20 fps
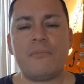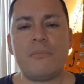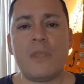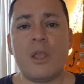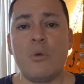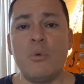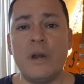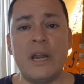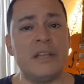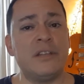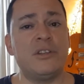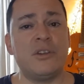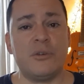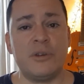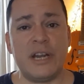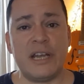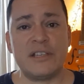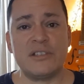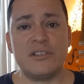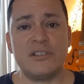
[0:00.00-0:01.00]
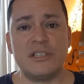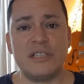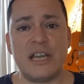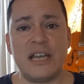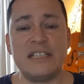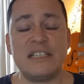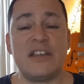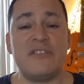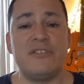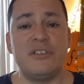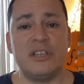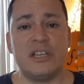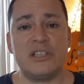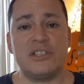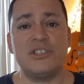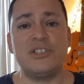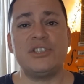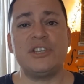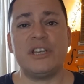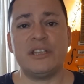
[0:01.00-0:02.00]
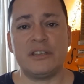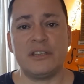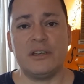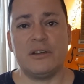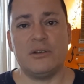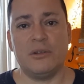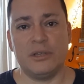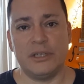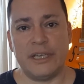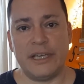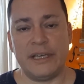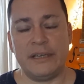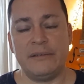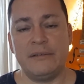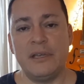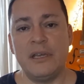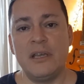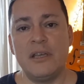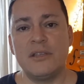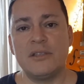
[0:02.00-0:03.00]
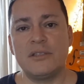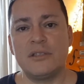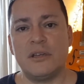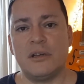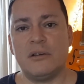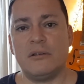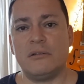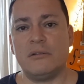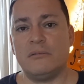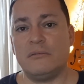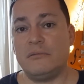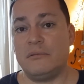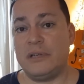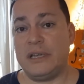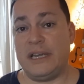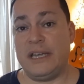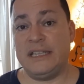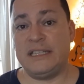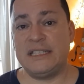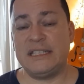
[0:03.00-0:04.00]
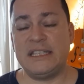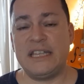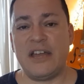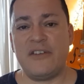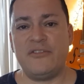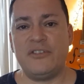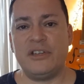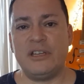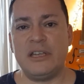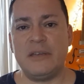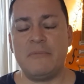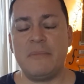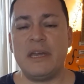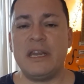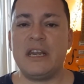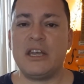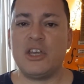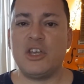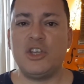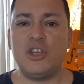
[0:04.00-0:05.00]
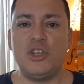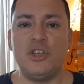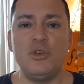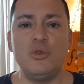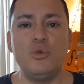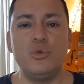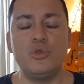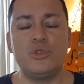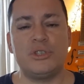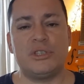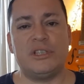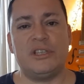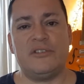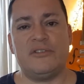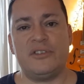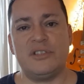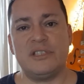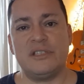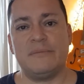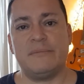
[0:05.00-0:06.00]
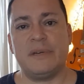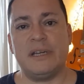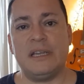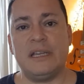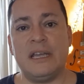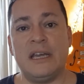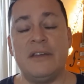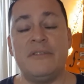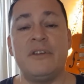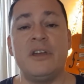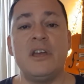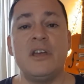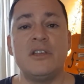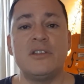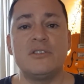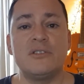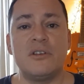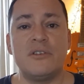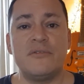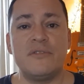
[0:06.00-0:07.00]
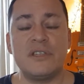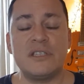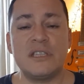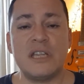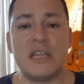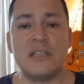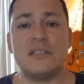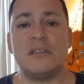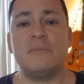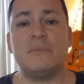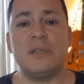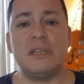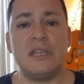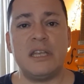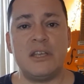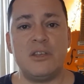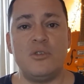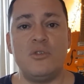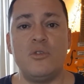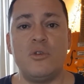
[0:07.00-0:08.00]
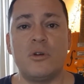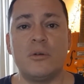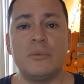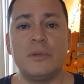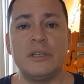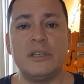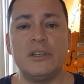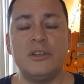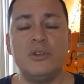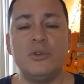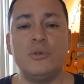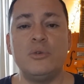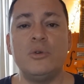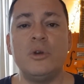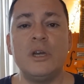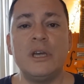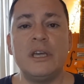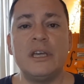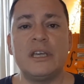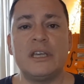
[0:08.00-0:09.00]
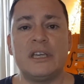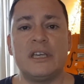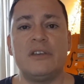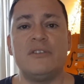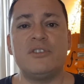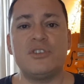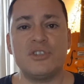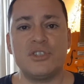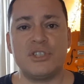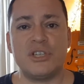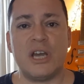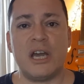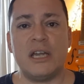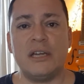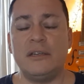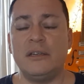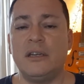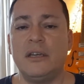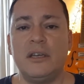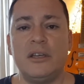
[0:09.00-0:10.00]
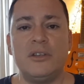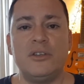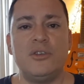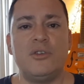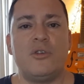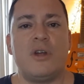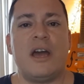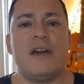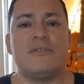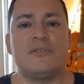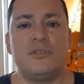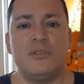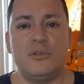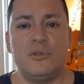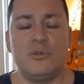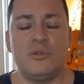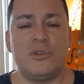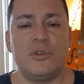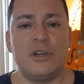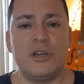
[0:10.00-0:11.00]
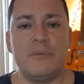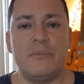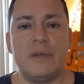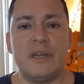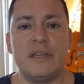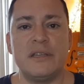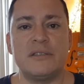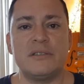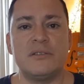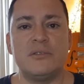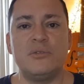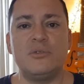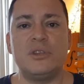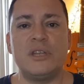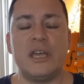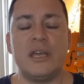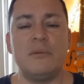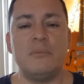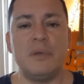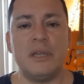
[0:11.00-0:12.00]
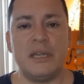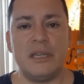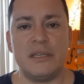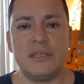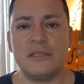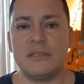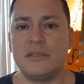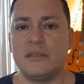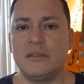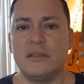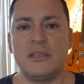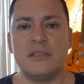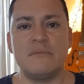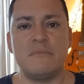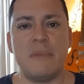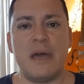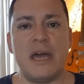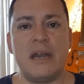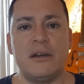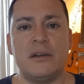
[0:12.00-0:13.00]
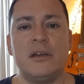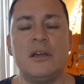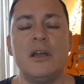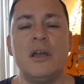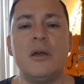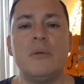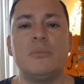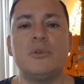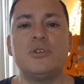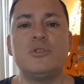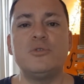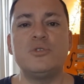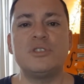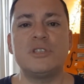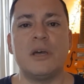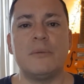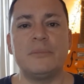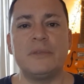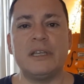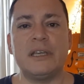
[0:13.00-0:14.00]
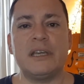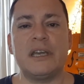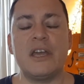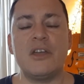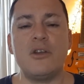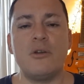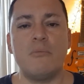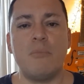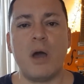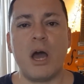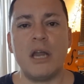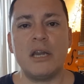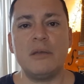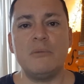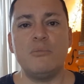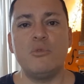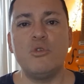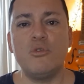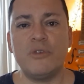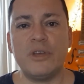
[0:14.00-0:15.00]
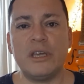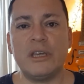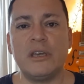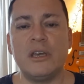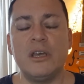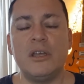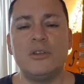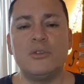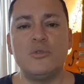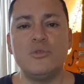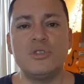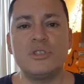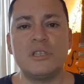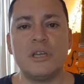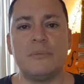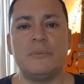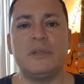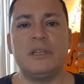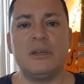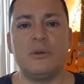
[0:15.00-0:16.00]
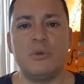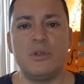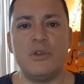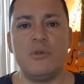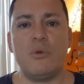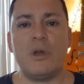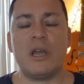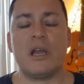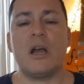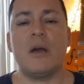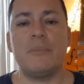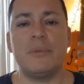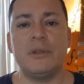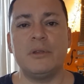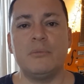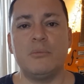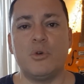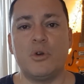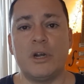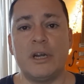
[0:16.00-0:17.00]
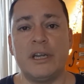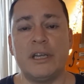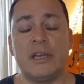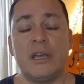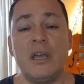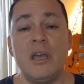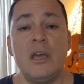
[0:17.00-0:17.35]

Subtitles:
When I don't exercise, I feel like shit the whole day. So it's definitely made a huge difference in my life. So if it's not something that you normally do, give it a shot. You don't have to do 30 minutes. Do 10 minutes. Doesn't matter. But do something. Get your body moving. Do something when you wake up in the morning.